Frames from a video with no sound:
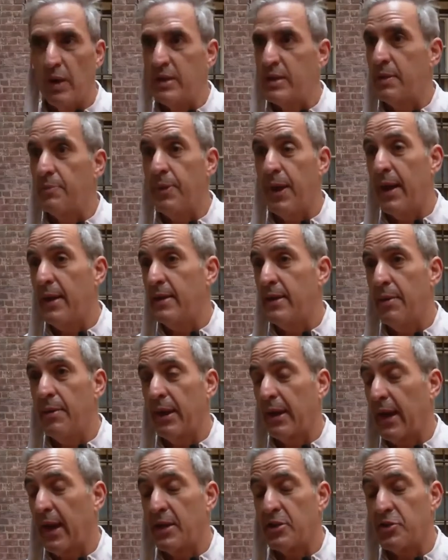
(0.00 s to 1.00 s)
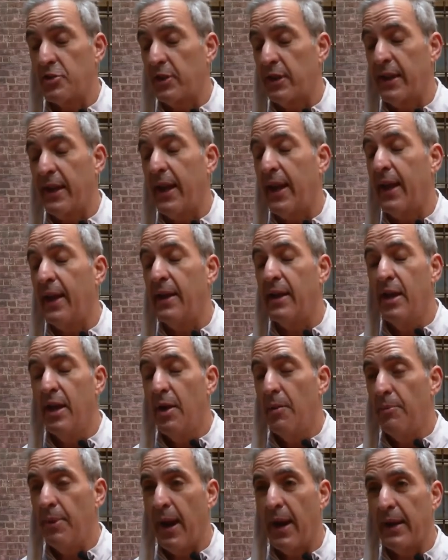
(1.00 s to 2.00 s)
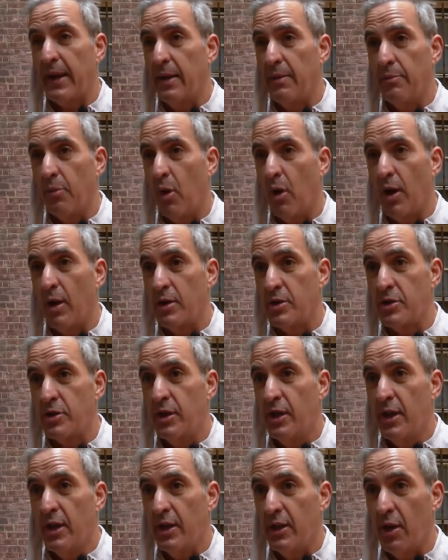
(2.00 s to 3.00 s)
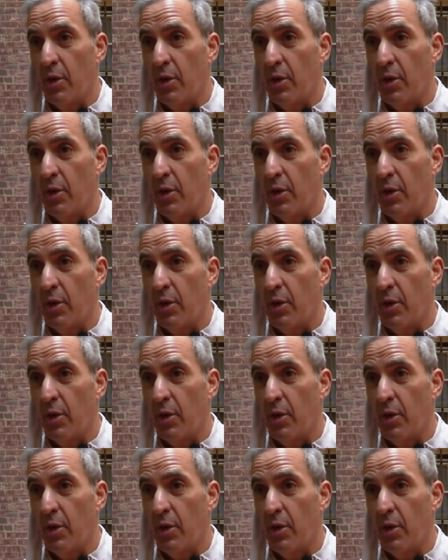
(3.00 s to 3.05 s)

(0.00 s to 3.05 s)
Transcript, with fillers: Once the pandemic actually hit back in March,